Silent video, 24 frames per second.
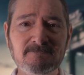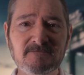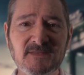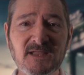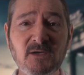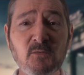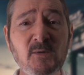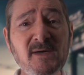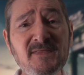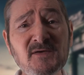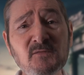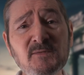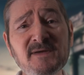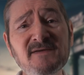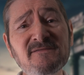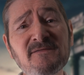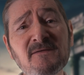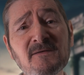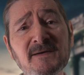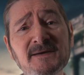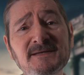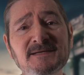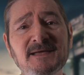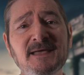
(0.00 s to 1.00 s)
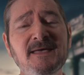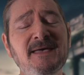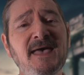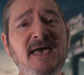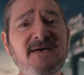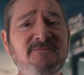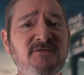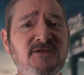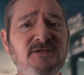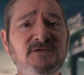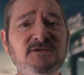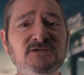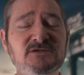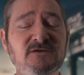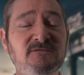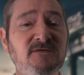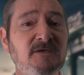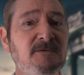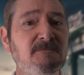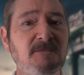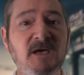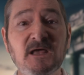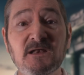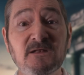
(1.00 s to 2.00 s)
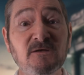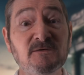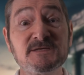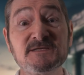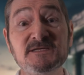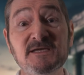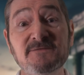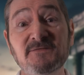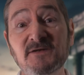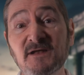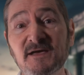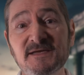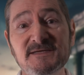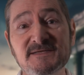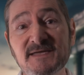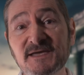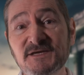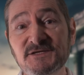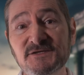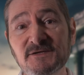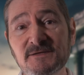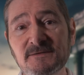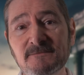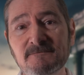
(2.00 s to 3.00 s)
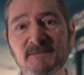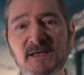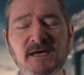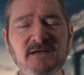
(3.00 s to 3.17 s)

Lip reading: And whether we find evidence of a lost civilization,